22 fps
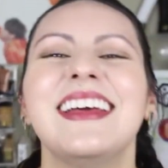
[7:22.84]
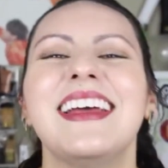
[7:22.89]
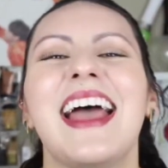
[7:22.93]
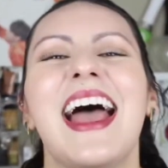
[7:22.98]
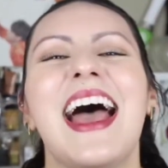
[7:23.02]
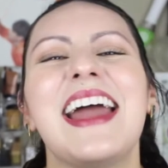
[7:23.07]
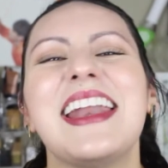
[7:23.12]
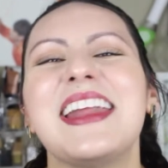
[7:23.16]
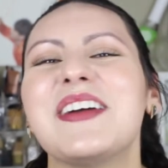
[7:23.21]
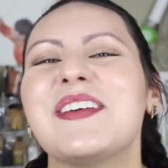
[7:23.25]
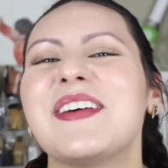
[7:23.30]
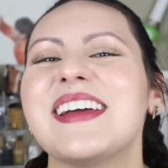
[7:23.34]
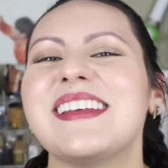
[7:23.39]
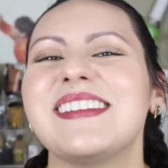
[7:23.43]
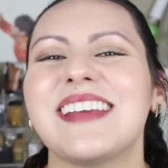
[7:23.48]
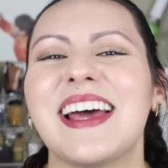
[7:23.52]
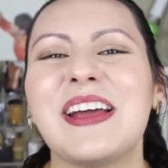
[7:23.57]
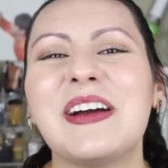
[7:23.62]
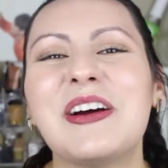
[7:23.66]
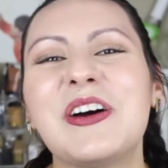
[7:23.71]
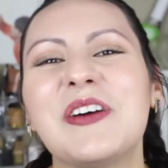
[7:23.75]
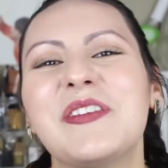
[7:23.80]
Anyways,
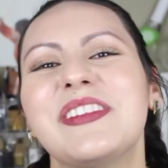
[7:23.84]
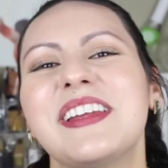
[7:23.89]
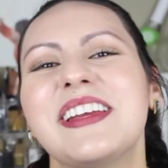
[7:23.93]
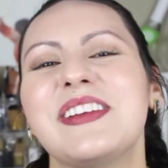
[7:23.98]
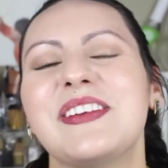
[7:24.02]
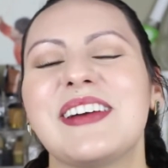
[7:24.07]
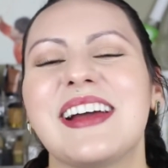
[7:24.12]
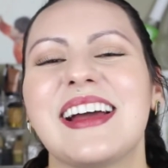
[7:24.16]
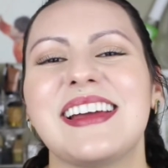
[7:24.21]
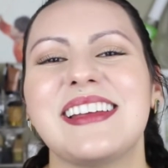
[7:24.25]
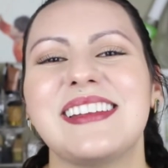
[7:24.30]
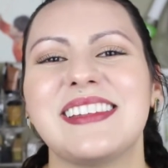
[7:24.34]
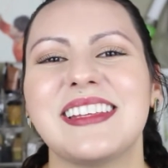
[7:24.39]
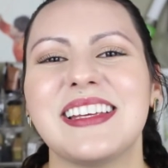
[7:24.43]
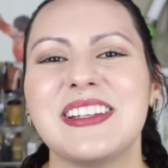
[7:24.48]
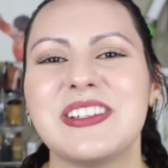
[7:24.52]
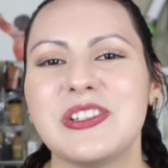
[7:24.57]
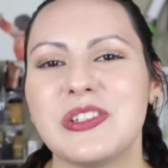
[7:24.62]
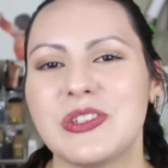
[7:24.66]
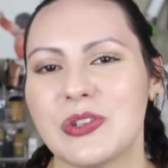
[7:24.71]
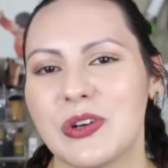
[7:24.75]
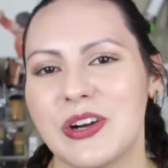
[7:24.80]
I hope that you guys
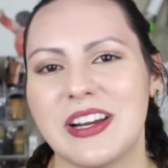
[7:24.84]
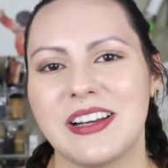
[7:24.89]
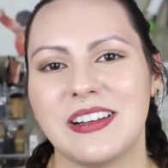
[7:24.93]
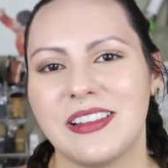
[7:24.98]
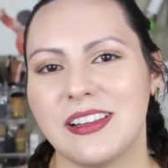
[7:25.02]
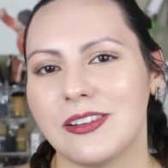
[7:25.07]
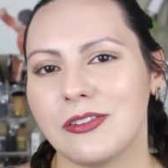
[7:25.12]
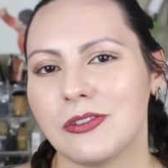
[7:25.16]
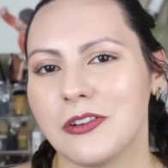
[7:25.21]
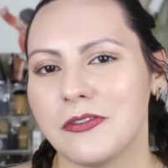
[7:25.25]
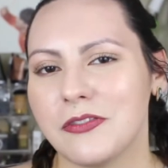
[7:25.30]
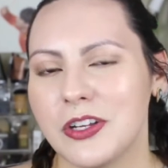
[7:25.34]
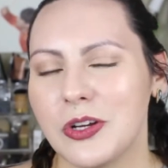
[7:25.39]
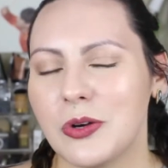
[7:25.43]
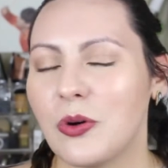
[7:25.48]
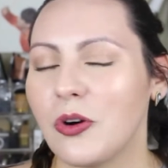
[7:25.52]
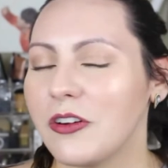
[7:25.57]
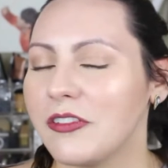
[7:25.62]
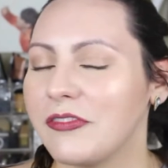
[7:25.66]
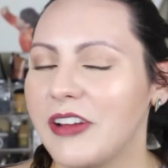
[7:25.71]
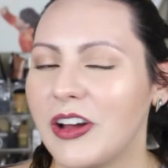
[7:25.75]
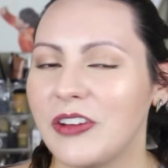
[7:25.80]
enjoyed this review
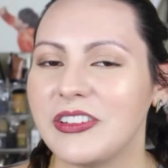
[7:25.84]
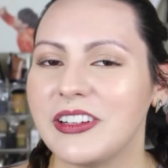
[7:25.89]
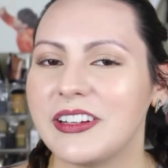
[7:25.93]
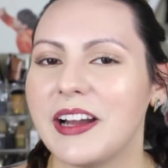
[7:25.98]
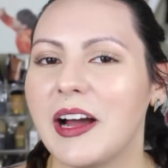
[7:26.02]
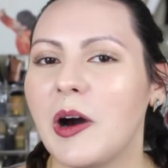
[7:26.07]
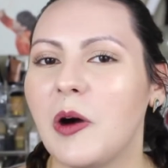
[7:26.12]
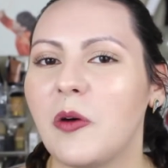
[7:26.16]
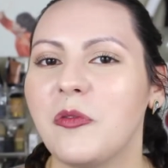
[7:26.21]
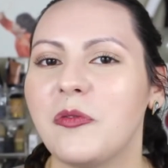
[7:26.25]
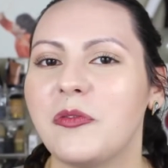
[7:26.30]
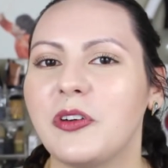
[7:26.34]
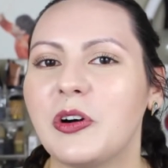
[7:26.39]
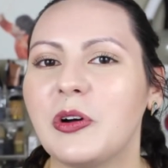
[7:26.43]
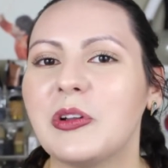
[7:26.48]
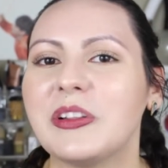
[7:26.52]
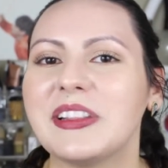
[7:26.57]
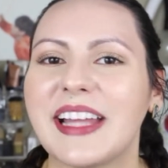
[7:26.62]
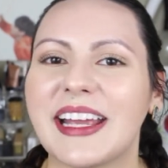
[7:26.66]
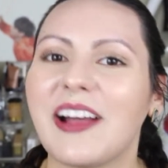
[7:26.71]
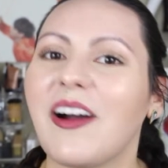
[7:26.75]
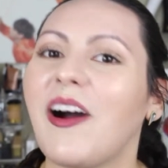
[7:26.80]
or found it
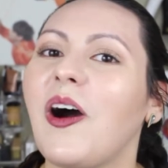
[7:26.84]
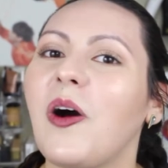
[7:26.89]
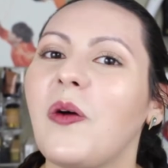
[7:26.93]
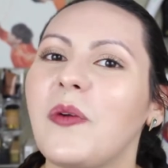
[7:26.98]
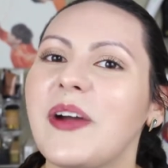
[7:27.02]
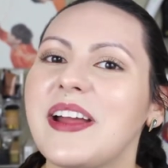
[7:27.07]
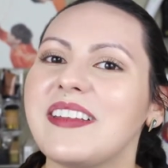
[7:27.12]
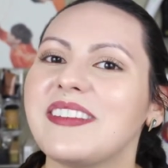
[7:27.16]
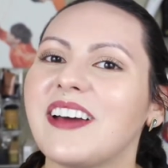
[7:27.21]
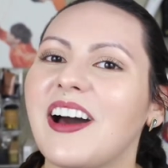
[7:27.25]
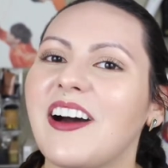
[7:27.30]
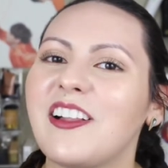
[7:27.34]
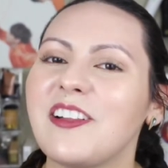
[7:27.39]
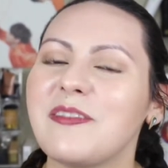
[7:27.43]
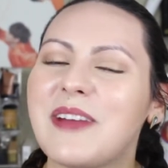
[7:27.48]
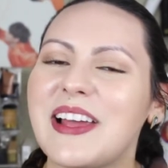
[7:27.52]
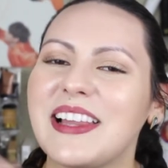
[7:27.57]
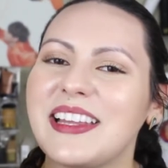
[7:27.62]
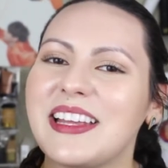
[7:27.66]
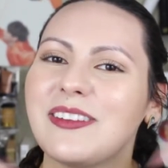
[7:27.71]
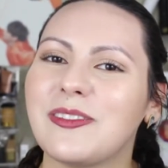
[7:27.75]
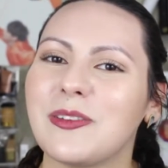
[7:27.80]
helpful. Like always, all of
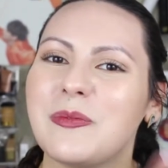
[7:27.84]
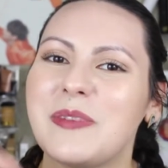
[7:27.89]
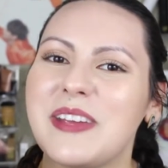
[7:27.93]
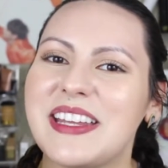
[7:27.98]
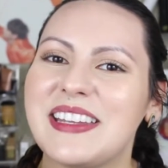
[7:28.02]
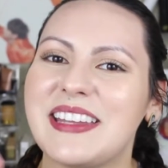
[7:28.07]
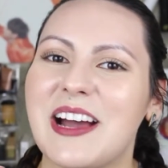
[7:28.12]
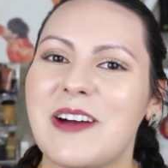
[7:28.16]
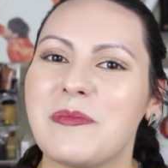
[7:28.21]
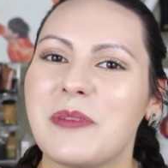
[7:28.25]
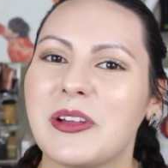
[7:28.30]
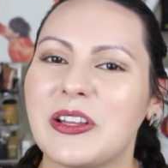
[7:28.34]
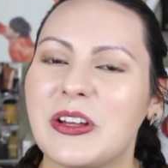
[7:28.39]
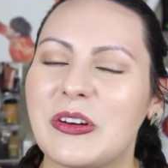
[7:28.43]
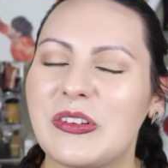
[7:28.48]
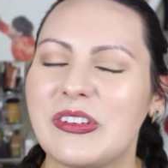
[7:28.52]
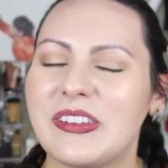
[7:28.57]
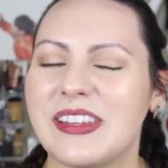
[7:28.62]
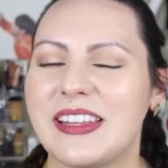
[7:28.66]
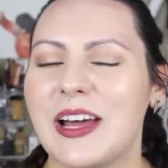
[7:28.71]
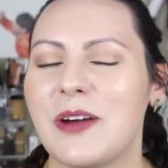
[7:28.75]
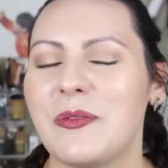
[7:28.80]
my links will be down
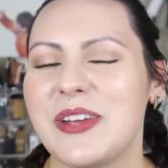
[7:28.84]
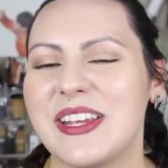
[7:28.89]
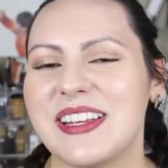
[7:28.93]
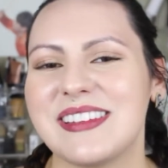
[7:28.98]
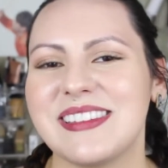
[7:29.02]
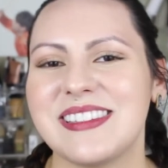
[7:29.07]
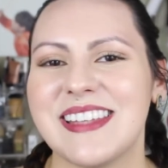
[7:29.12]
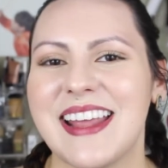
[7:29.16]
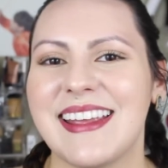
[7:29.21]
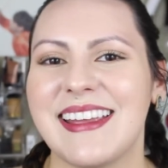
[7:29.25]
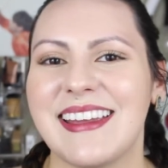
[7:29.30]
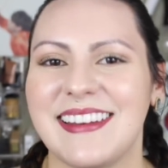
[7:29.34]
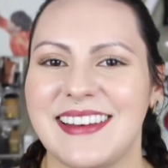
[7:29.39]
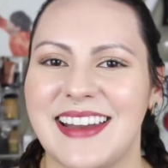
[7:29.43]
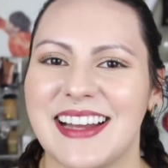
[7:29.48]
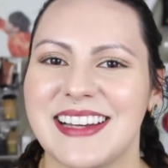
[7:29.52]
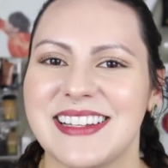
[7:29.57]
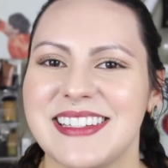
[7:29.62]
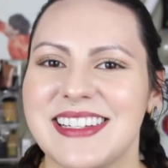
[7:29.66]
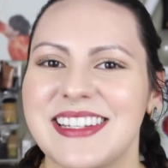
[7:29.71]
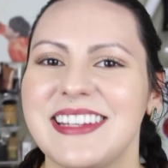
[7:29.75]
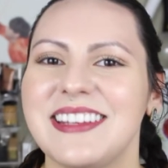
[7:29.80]
below so that we could stay
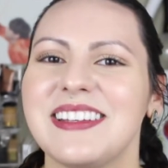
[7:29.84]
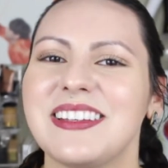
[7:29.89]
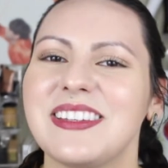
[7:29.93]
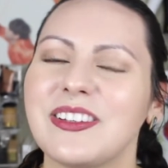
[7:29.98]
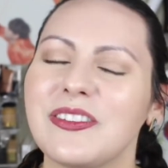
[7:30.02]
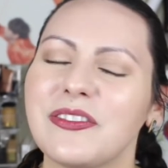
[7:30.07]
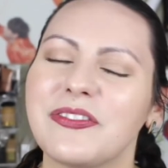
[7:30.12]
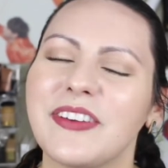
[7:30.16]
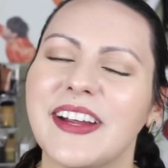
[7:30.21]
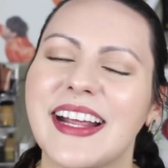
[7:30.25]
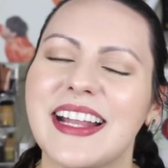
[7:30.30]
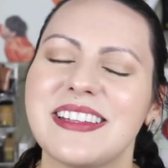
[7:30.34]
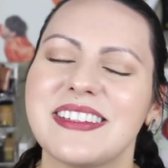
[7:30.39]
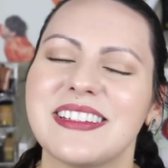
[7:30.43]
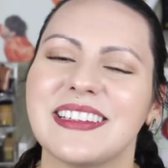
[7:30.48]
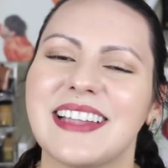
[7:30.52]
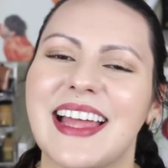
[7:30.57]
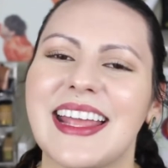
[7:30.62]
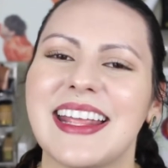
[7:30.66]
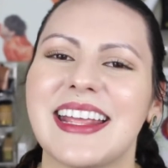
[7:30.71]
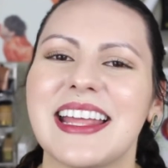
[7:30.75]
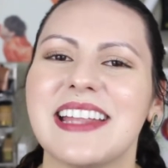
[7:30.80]
connected. Don't forget
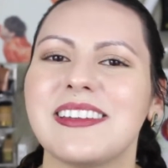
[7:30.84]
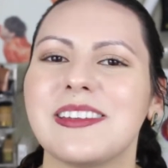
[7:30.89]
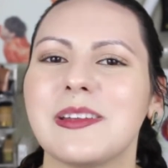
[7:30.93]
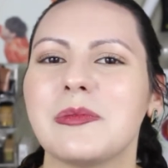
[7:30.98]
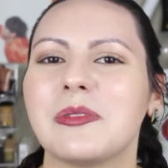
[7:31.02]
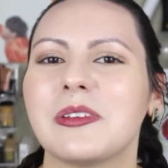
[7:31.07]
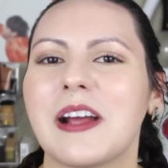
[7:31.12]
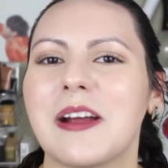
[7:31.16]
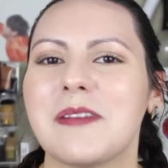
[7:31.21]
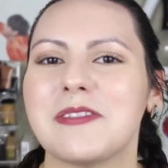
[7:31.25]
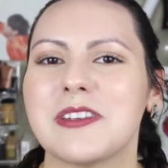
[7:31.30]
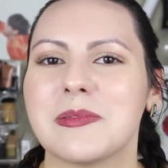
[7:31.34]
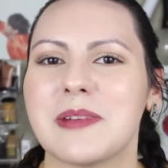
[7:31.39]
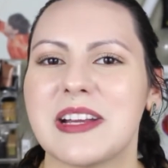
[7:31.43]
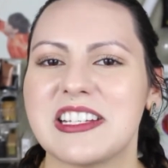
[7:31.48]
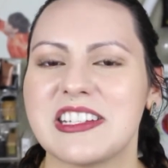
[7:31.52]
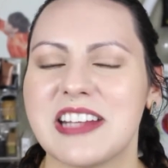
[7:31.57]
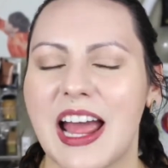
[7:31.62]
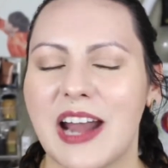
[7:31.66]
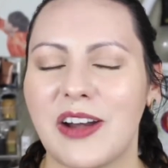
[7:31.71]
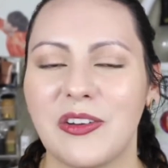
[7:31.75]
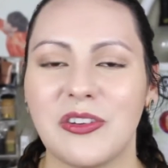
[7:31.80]
to like and subscribe to my
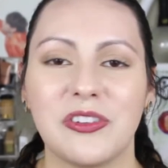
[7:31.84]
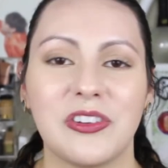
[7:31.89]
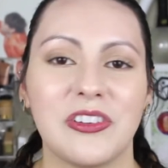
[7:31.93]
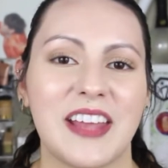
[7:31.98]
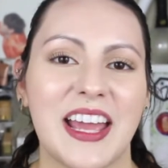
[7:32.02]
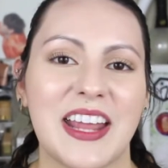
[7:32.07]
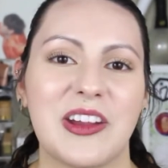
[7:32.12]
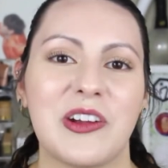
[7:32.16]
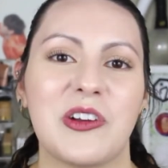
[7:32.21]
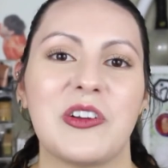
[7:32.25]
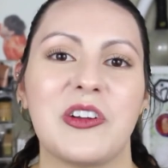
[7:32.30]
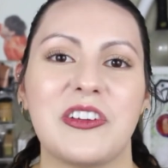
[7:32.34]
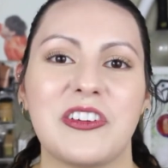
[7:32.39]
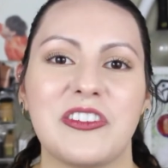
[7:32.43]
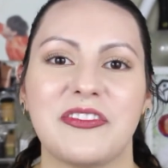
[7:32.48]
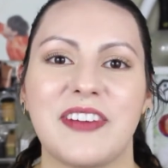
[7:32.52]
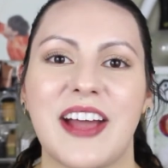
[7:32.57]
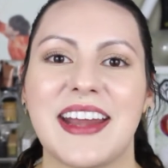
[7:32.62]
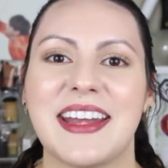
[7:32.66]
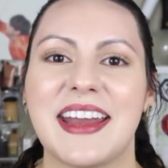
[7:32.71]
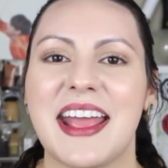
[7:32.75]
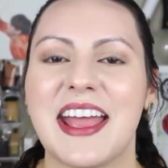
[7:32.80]
channel so that you're
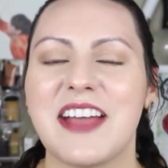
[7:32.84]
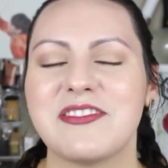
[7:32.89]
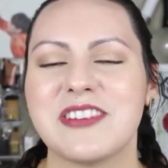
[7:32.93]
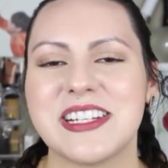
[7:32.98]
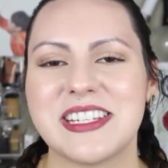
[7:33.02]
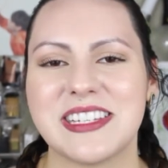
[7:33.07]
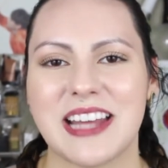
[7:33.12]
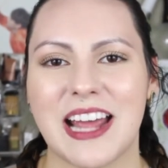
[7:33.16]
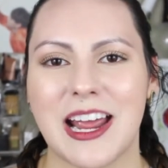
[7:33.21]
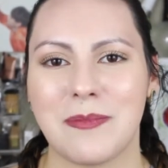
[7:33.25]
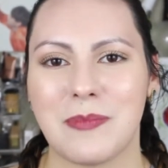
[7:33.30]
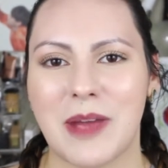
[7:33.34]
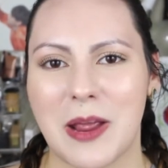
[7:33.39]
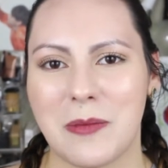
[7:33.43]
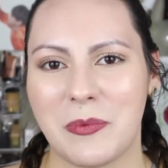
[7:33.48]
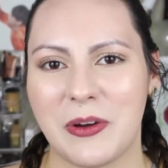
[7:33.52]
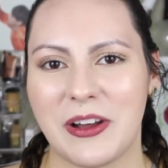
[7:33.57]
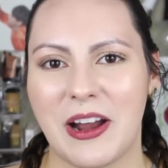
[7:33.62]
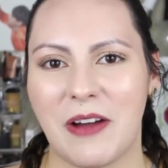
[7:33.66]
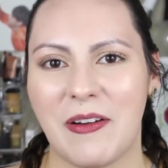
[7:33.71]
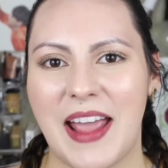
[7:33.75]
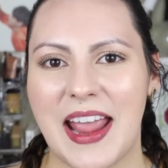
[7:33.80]
notified every time I
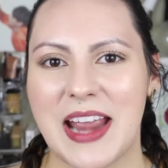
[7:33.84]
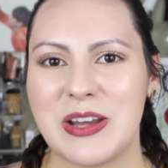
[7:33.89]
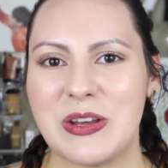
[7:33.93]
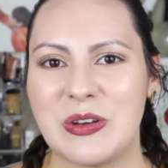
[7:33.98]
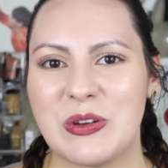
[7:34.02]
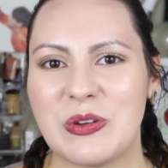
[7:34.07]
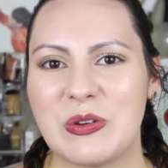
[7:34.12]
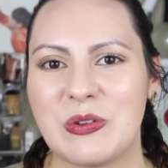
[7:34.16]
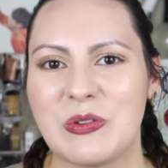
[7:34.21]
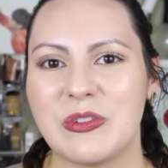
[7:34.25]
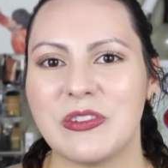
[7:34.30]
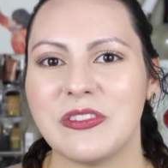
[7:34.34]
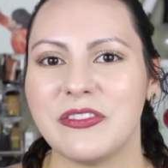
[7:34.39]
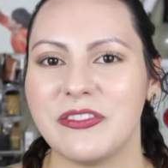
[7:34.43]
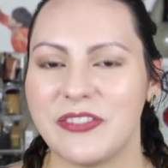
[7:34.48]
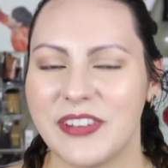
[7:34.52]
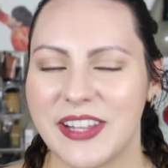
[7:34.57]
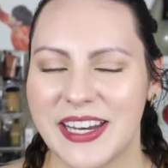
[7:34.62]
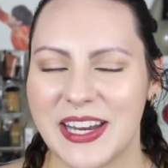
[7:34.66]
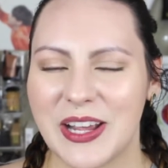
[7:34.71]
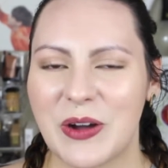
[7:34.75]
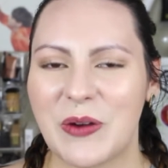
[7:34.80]
put out a new
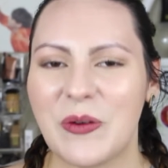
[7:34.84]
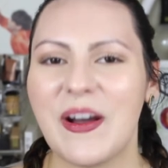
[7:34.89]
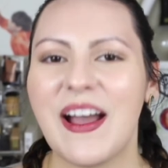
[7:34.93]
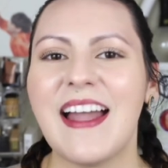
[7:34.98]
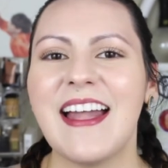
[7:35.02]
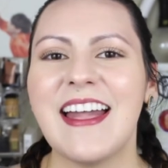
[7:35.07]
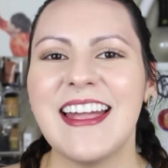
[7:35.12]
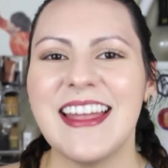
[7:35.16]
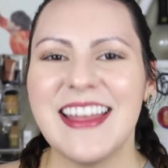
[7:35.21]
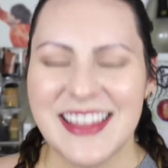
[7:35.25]
video.